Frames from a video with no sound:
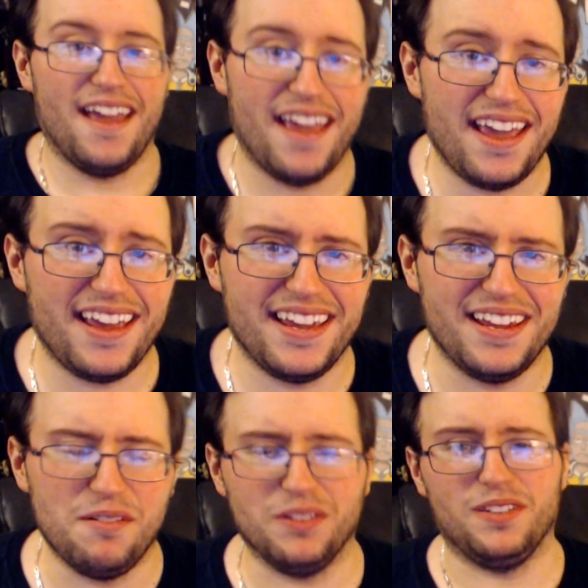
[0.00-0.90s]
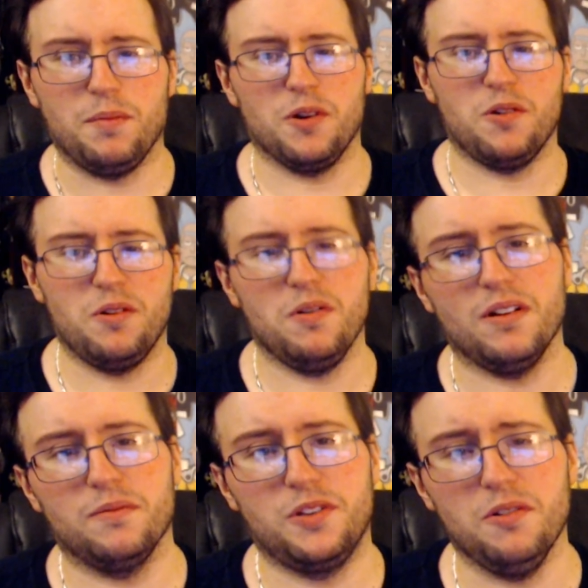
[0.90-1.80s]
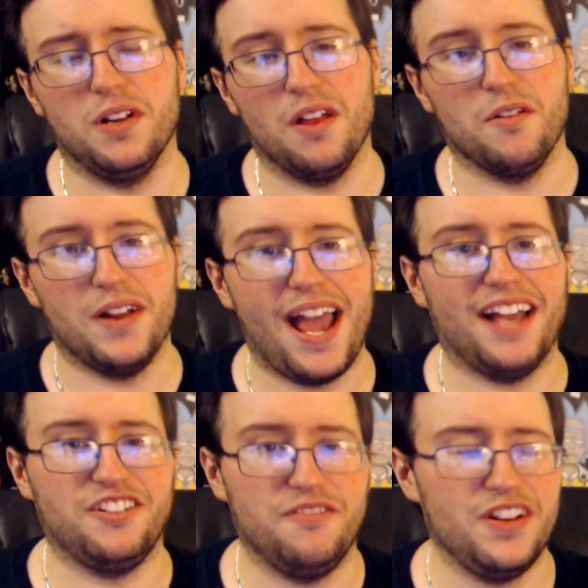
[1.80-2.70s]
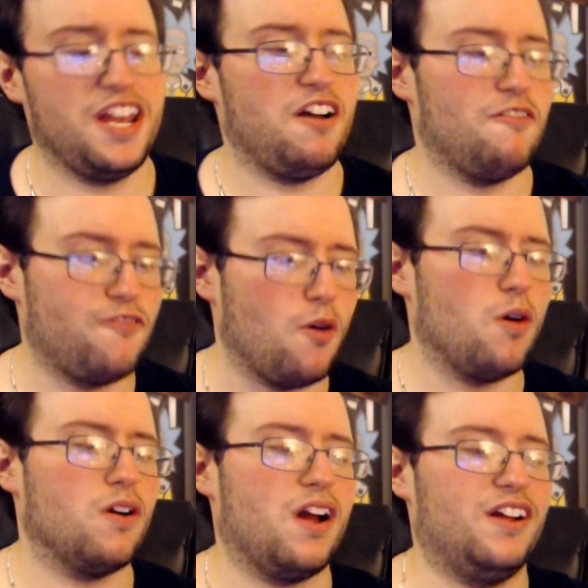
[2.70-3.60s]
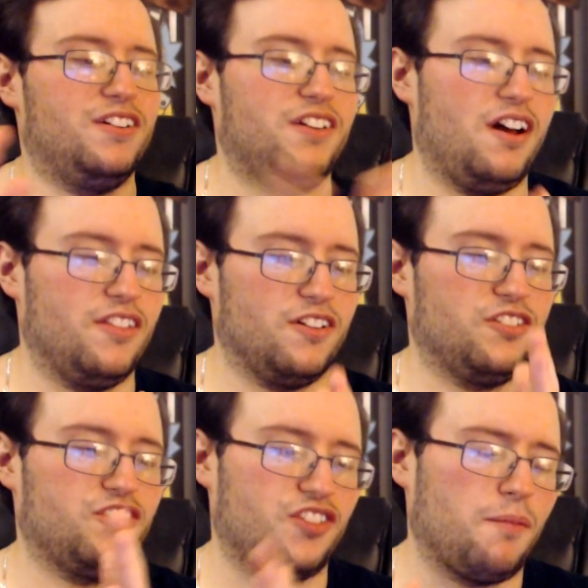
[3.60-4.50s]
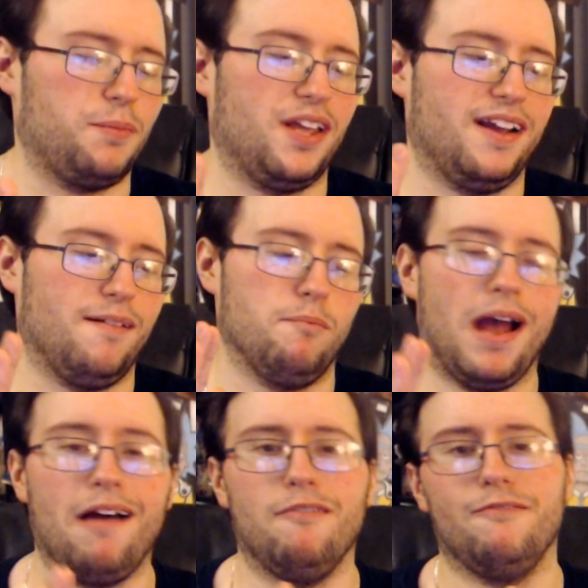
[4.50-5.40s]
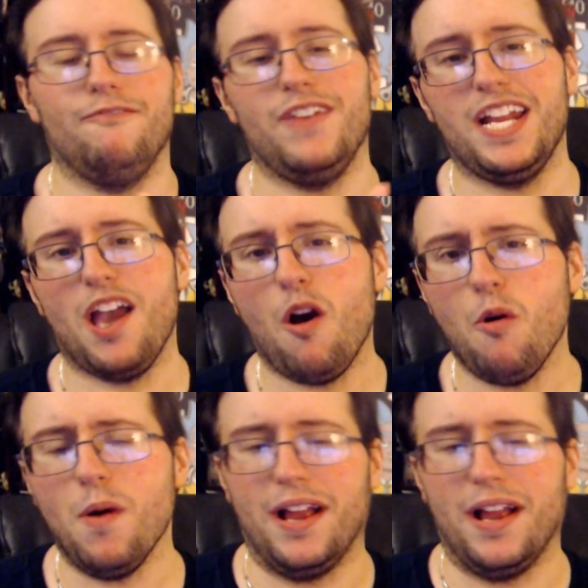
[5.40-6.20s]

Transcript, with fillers: Hey, what's up everyone, and welcome to another reaction video for another Something About video.